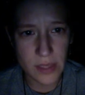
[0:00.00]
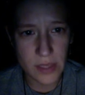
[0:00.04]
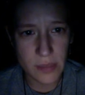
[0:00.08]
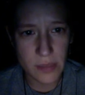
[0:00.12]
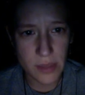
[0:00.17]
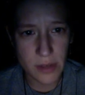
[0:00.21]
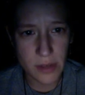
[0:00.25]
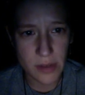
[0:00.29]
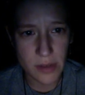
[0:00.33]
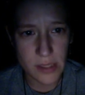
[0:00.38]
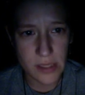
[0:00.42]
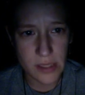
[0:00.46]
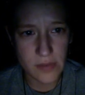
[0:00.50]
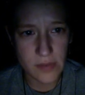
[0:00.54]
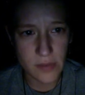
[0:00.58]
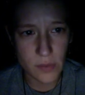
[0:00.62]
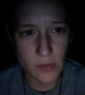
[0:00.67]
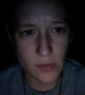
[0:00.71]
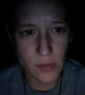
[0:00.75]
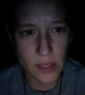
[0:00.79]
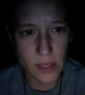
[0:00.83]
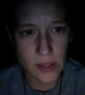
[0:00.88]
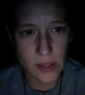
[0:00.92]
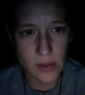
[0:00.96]
appearance of the
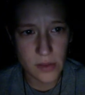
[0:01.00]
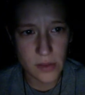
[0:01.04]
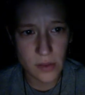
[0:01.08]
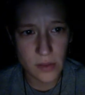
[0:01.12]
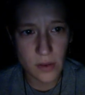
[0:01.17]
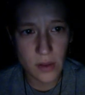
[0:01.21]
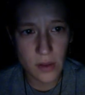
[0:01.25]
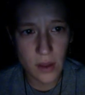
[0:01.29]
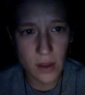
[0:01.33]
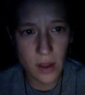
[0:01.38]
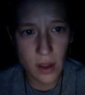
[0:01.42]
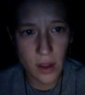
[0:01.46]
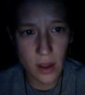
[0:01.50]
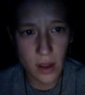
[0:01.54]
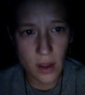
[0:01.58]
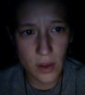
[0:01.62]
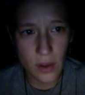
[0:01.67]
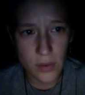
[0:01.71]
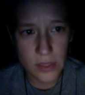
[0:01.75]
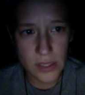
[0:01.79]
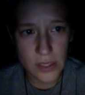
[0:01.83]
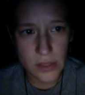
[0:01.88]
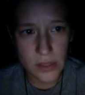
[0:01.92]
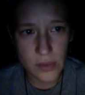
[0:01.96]
red door,
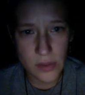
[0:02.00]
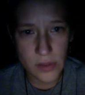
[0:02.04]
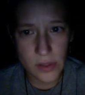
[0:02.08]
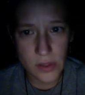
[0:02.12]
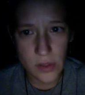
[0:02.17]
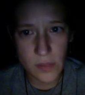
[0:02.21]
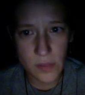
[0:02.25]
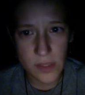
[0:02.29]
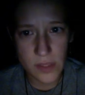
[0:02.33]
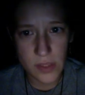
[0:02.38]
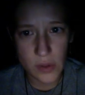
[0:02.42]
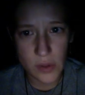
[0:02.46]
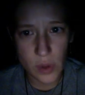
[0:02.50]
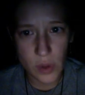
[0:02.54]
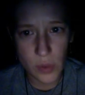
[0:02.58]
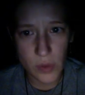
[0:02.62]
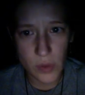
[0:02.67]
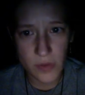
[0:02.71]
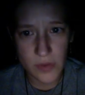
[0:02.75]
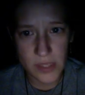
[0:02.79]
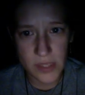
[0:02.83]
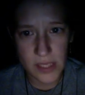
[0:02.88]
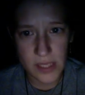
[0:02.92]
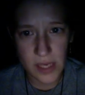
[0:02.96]
only to resume its normal
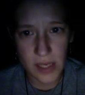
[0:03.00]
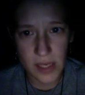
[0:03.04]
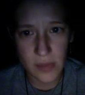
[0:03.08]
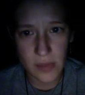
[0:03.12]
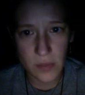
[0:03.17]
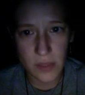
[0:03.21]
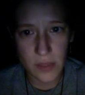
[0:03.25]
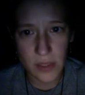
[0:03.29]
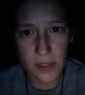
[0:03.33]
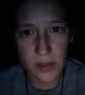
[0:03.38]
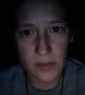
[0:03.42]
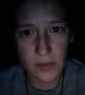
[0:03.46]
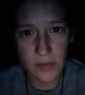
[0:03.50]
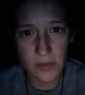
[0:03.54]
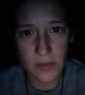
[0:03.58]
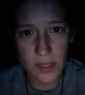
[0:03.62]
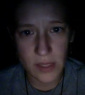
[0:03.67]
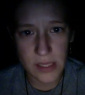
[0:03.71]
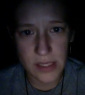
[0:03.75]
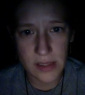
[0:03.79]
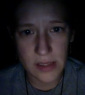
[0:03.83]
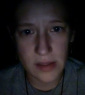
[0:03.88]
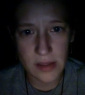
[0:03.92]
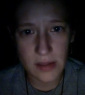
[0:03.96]
facade when
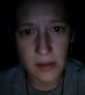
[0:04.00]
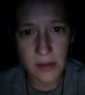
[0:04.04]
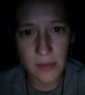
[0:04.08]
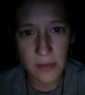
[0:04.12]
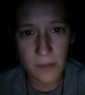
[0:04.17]
confronted.